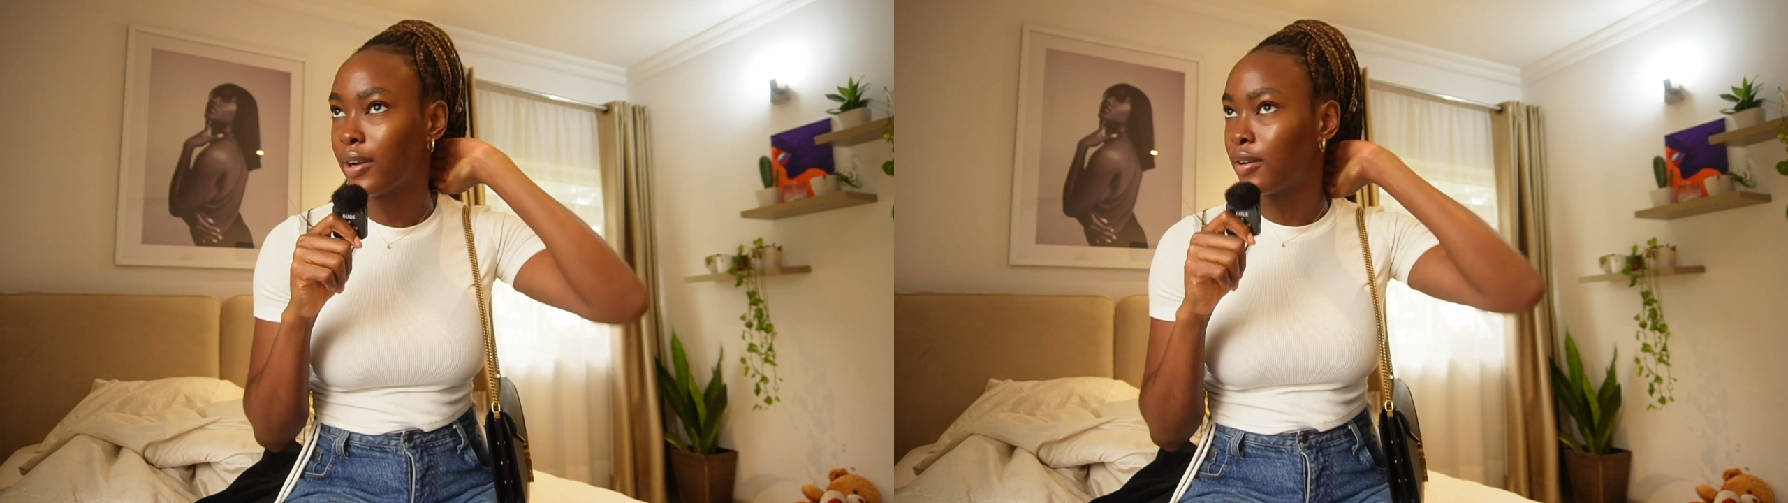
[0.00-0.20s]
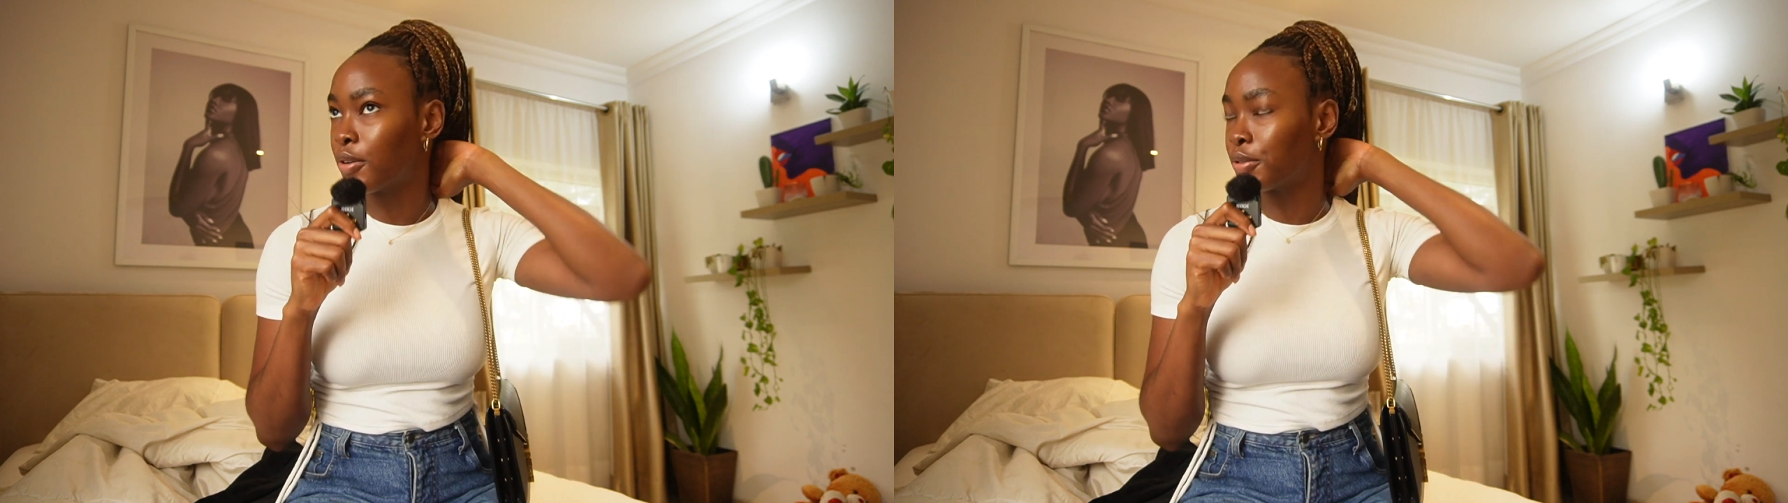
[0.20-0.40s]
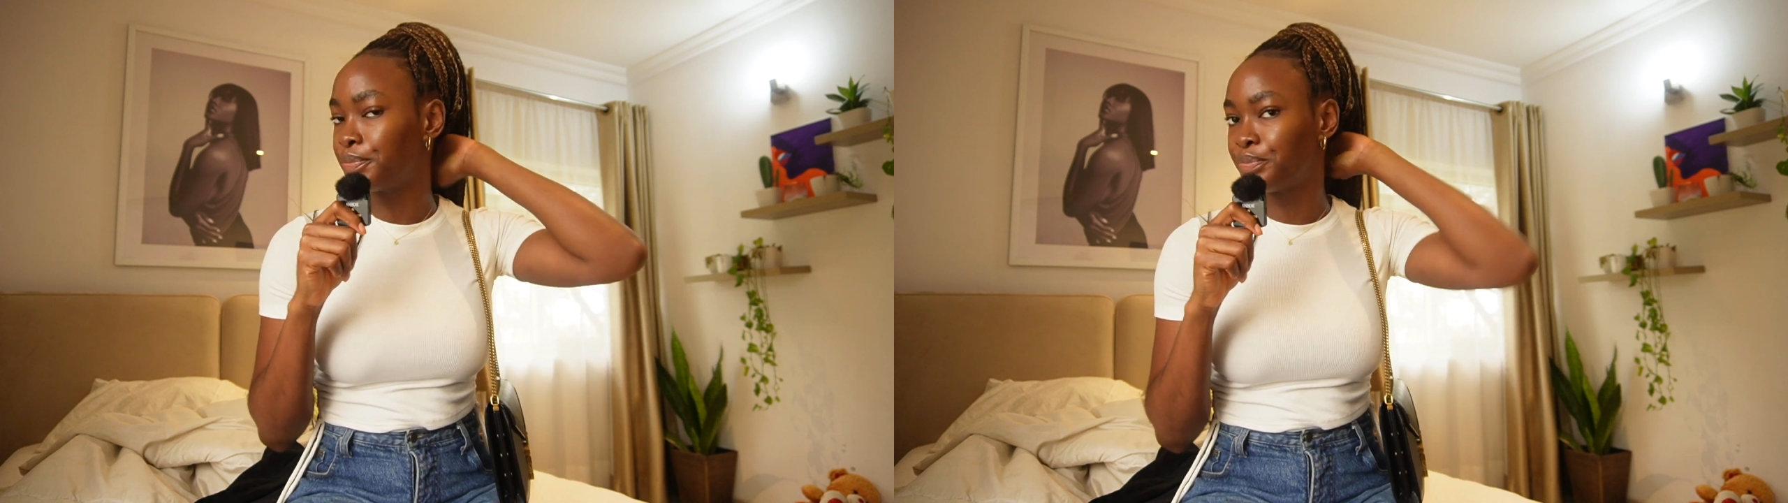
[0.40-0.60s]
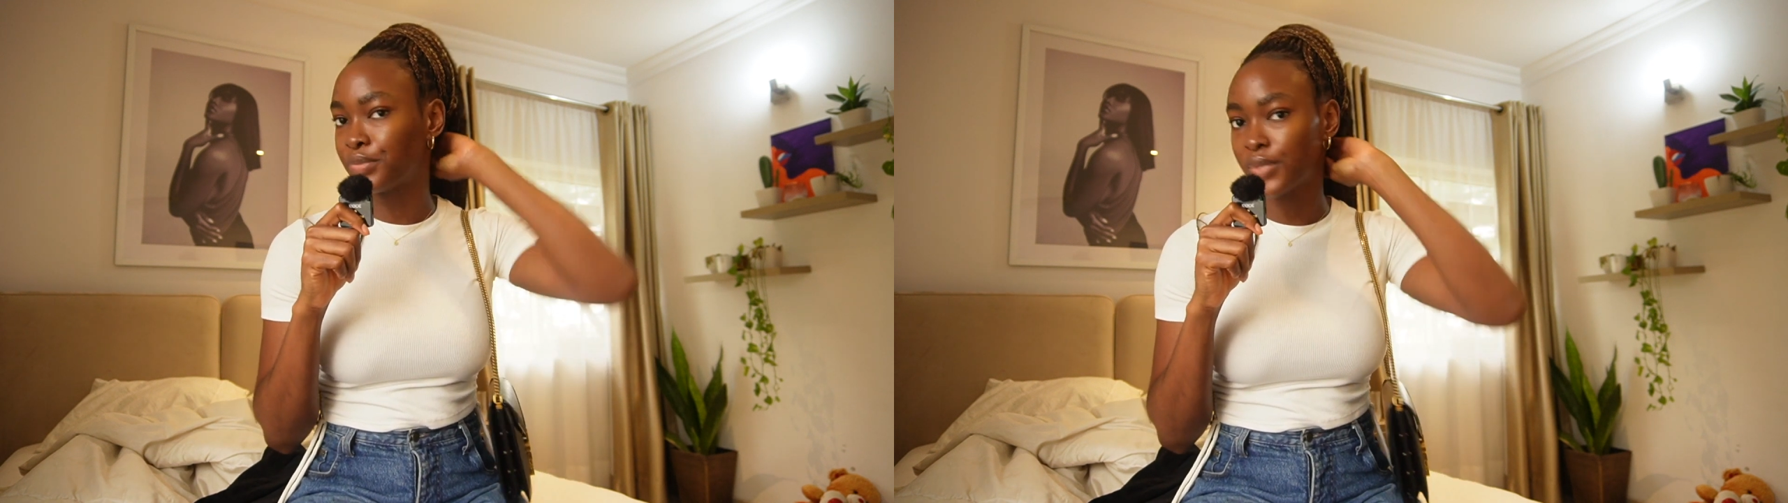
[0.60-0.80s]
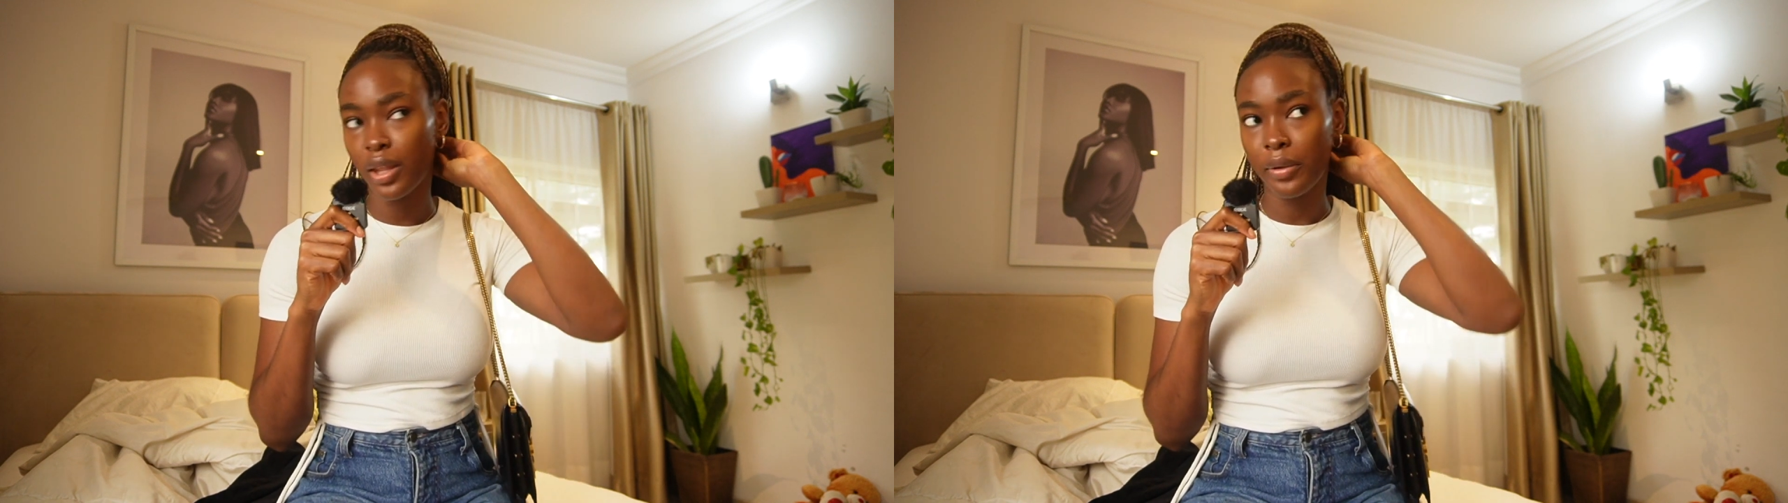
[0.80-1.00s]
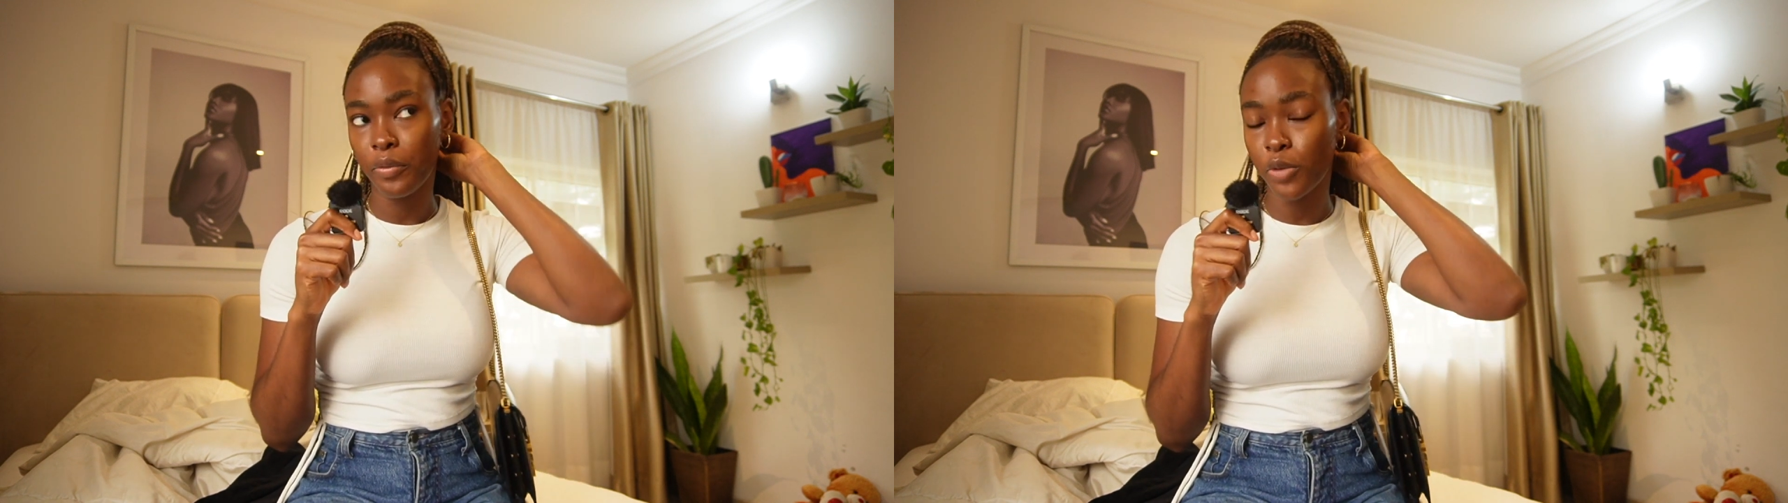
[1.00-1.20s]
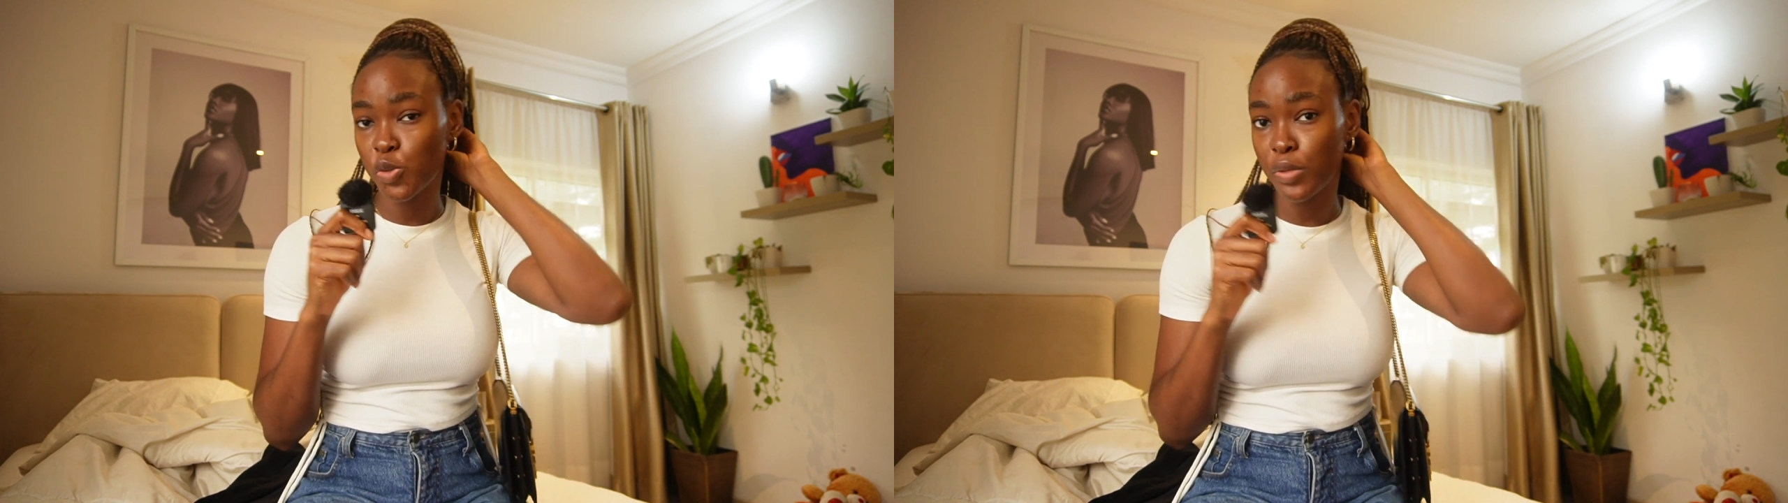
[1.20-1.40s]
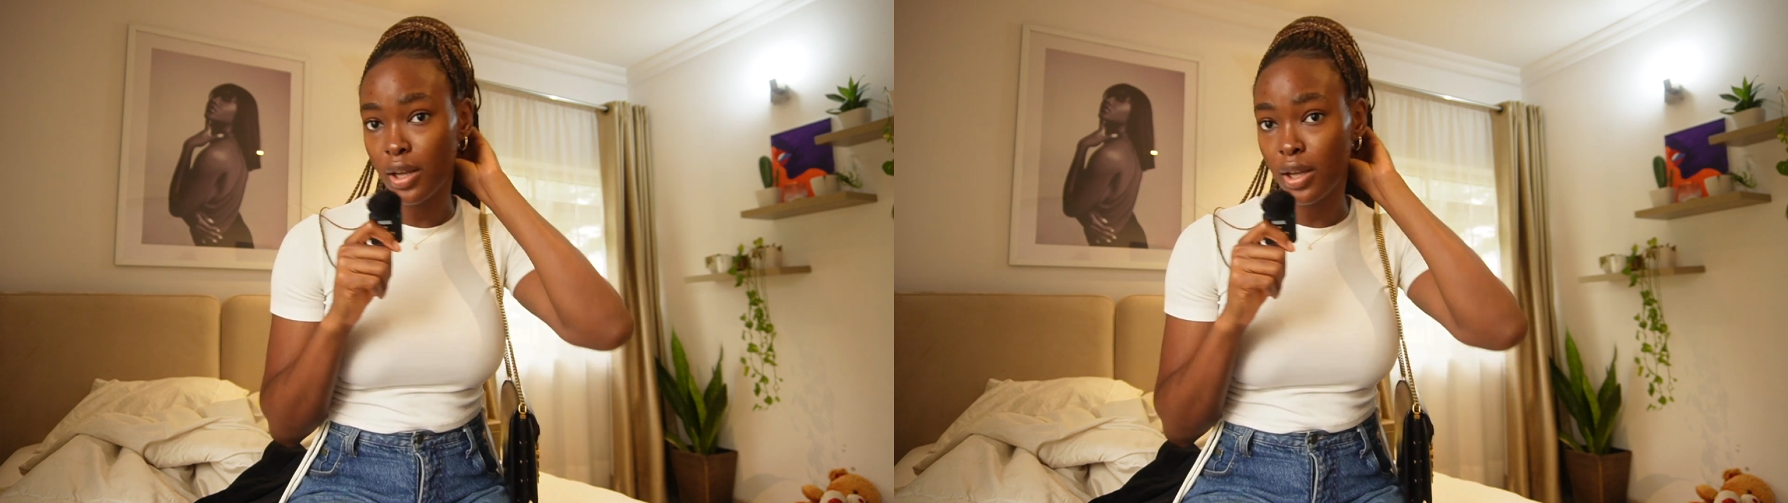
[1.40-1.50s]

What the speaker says: home. Wish me